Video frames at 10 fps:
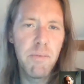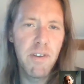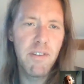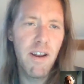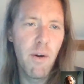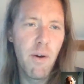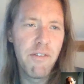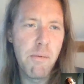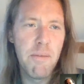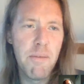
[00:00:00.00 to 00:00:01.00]
says hello,
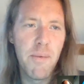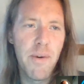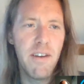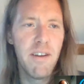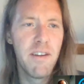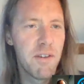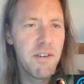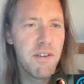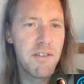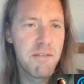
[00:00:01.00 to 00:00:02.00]
everybody. By the way,
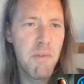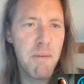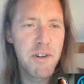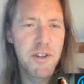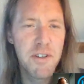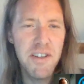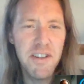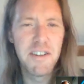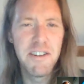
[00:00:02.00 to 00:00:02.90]
he might be tuned in.